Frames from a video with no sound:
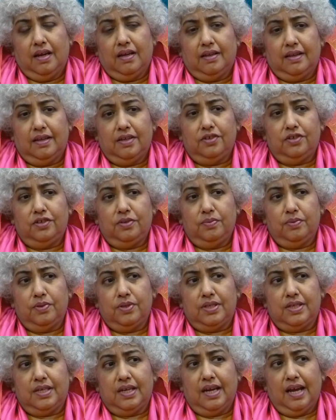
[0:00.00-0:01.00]
Then she
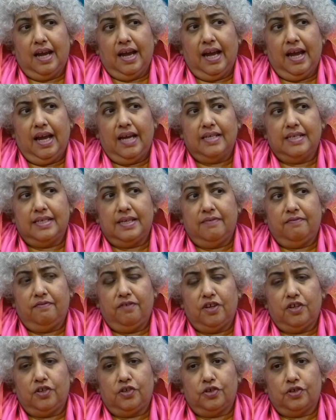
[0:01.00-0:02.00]
would see hazy
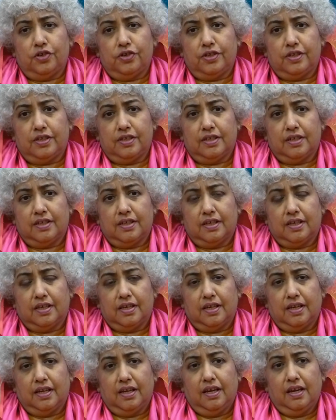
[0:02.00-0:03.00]
features.
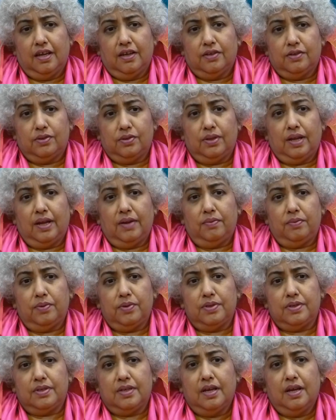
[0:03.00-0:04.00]
So that
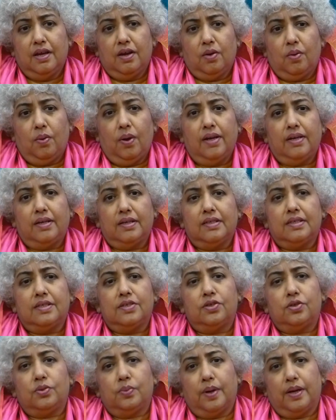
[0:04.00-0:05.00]
was quite a
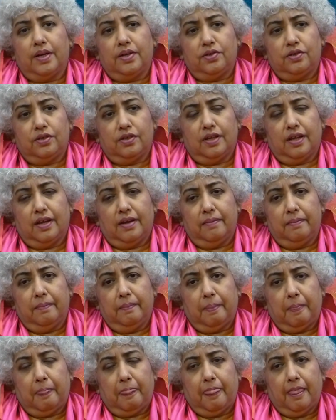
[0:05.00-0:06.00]
situation there.
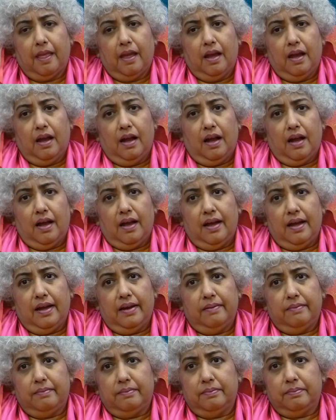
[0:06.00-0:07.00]

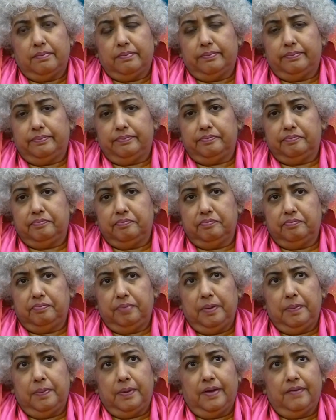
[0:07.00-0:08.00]
And
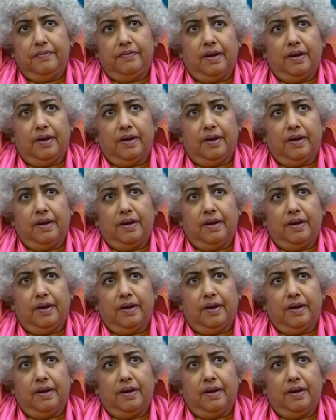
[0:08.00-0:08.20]
people have